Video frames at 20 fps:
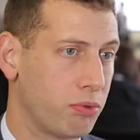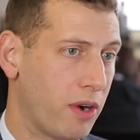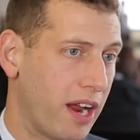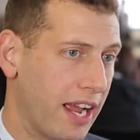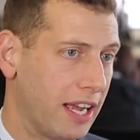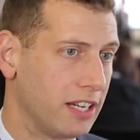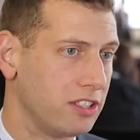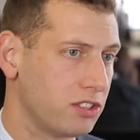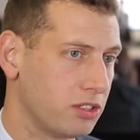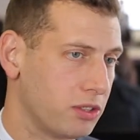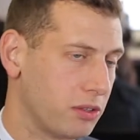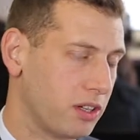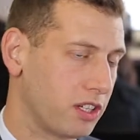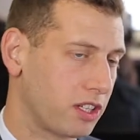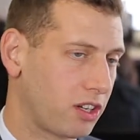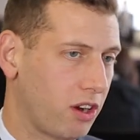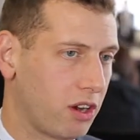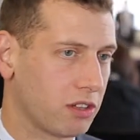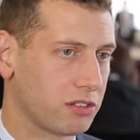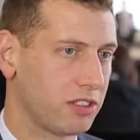branch or a
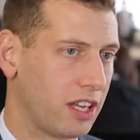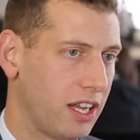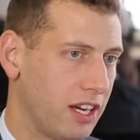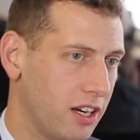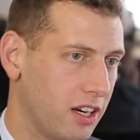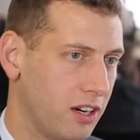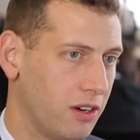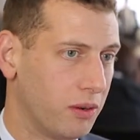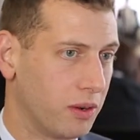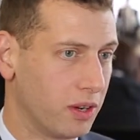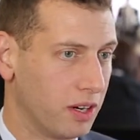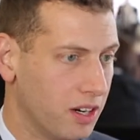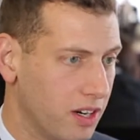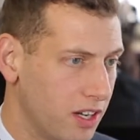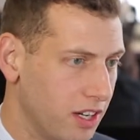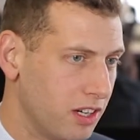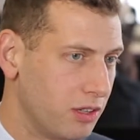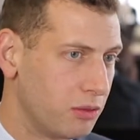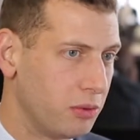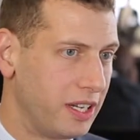call center or
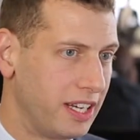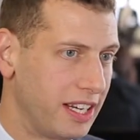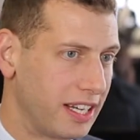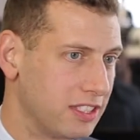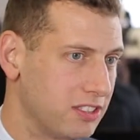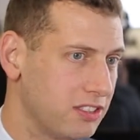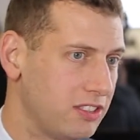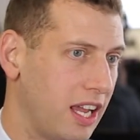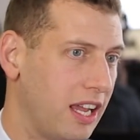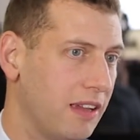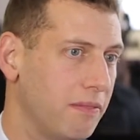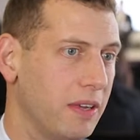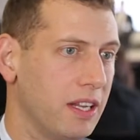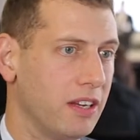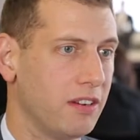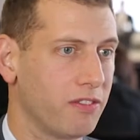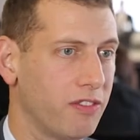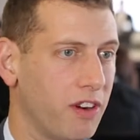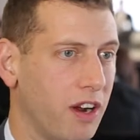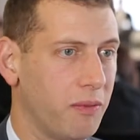reading a
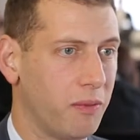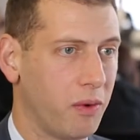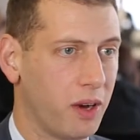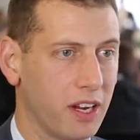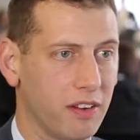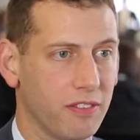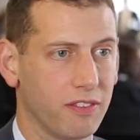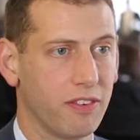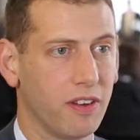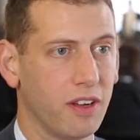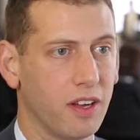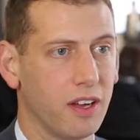statement from one of